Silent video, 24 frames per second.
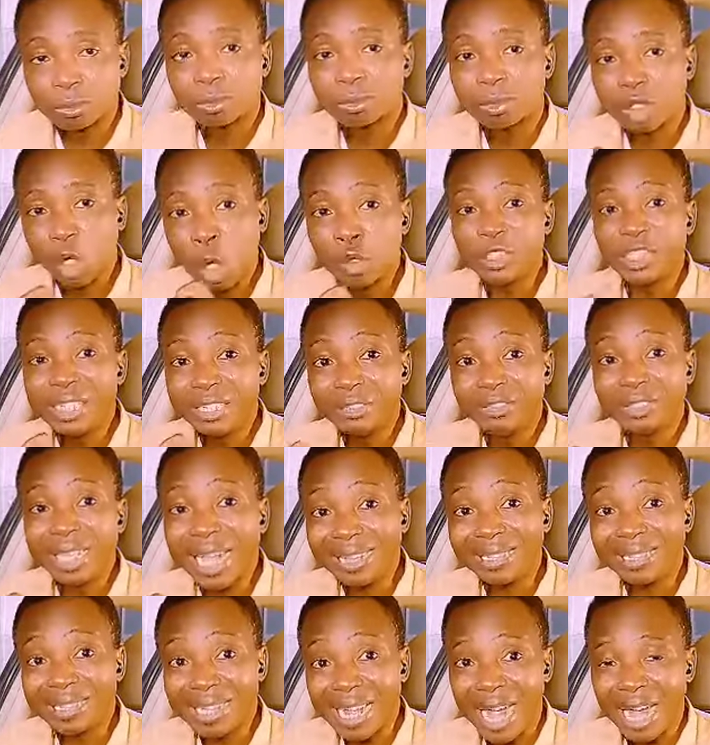until
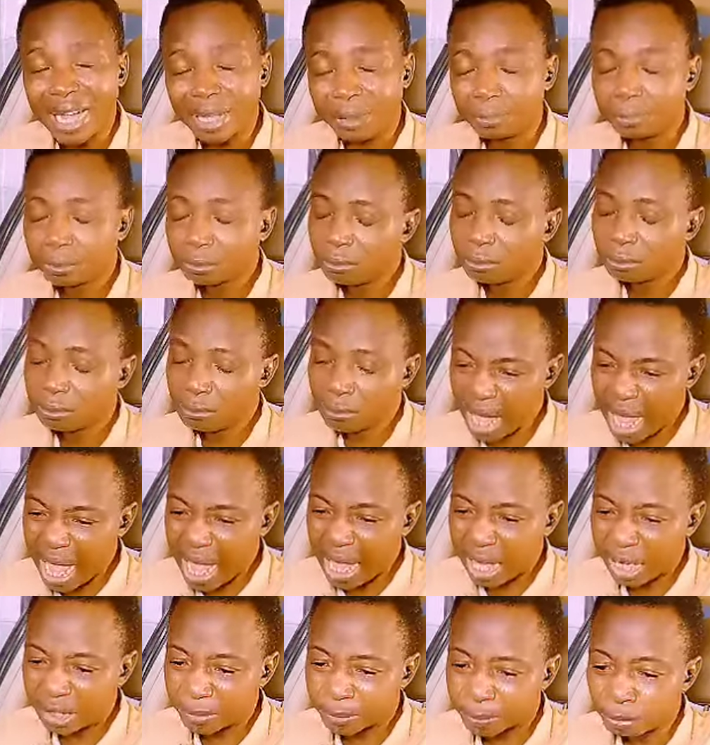that time,
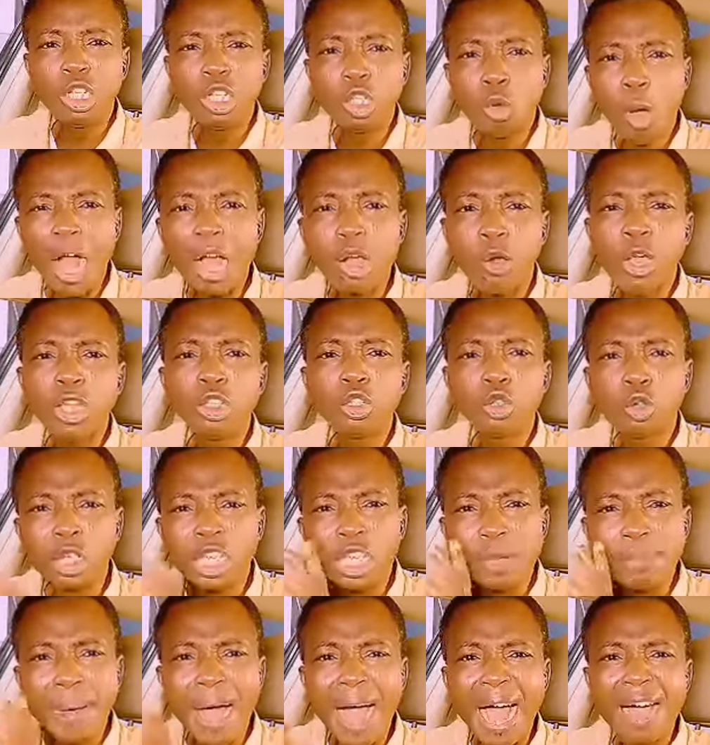man, you are going to
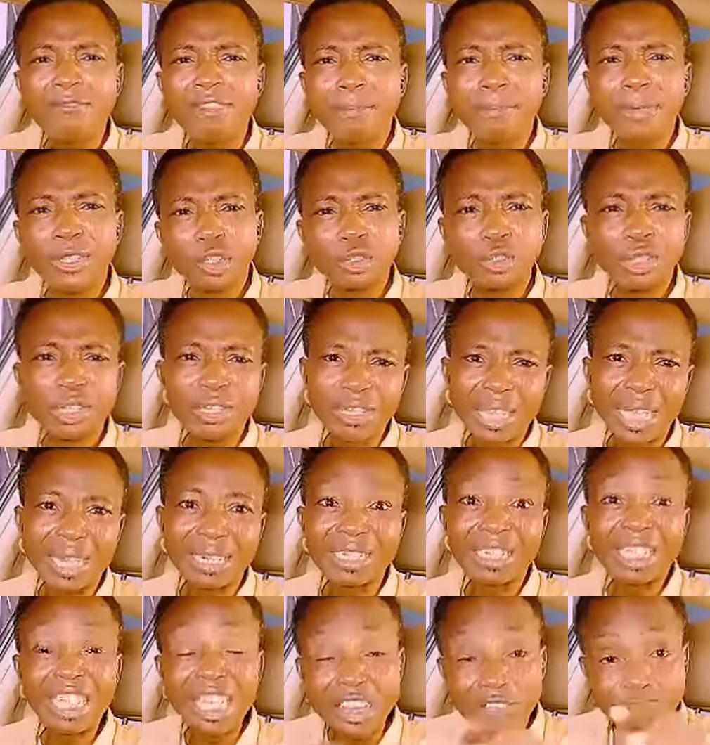keep having
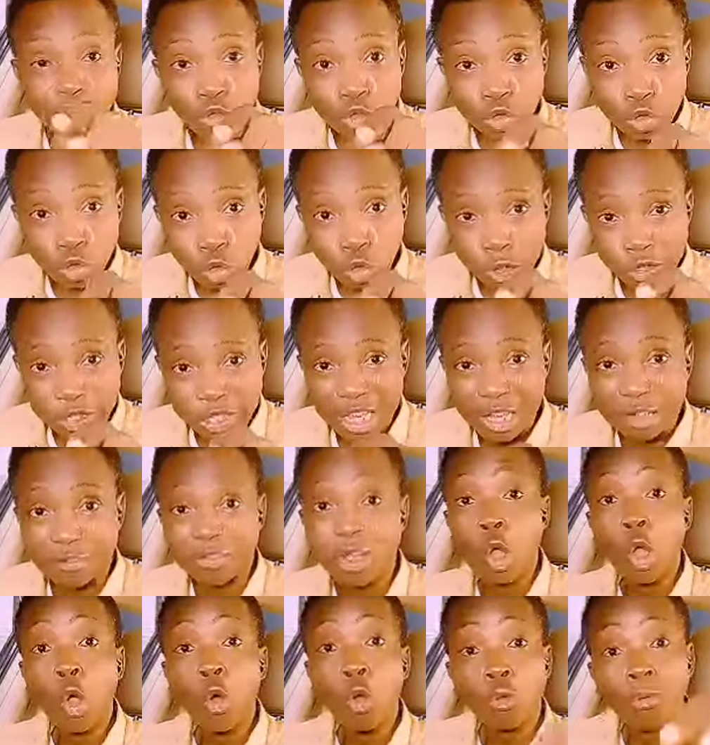misunderstandings. Even you yourself
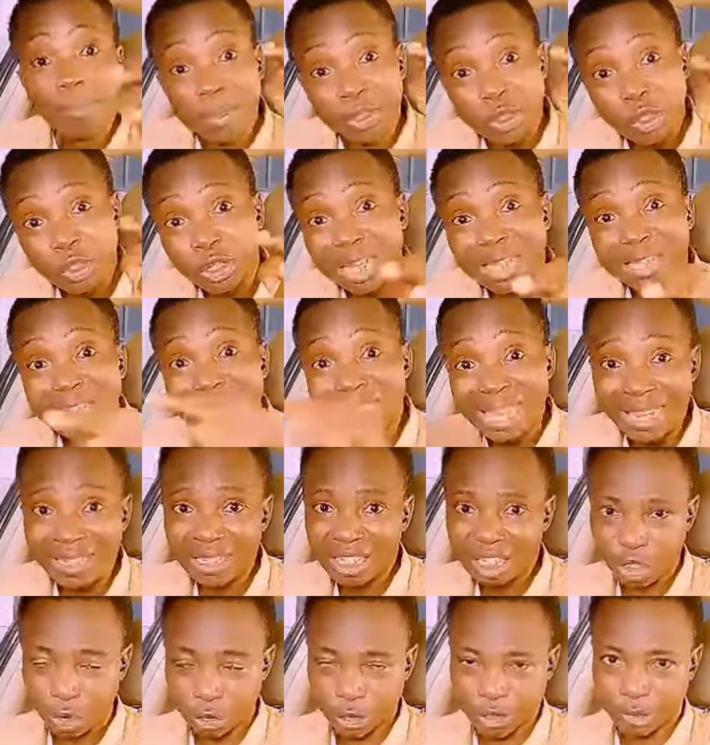will be
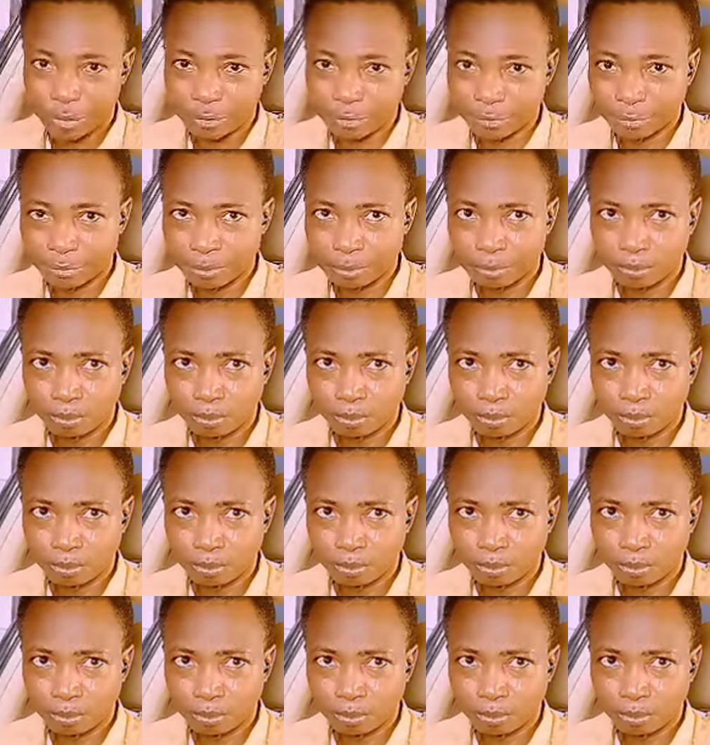misunderstanding yourself.